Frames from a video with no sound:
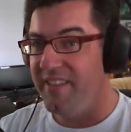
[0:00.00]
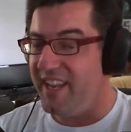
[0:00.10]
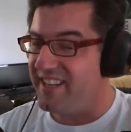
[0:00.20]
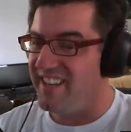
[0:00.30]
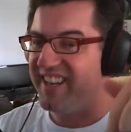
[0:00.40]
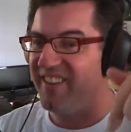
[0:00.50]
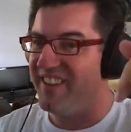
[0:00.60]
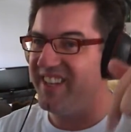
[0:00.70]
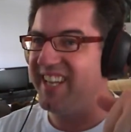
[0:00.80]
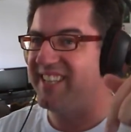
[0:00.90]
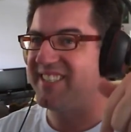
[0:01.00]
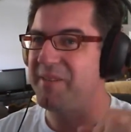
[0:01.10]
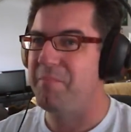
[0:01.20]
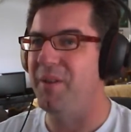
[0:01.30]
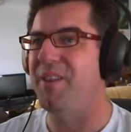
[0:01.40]
then click on the
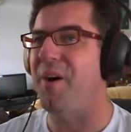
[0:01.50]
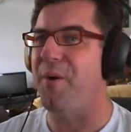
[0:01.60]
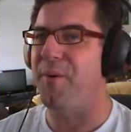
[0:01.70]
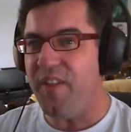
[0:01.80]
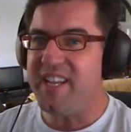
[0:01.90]
links below.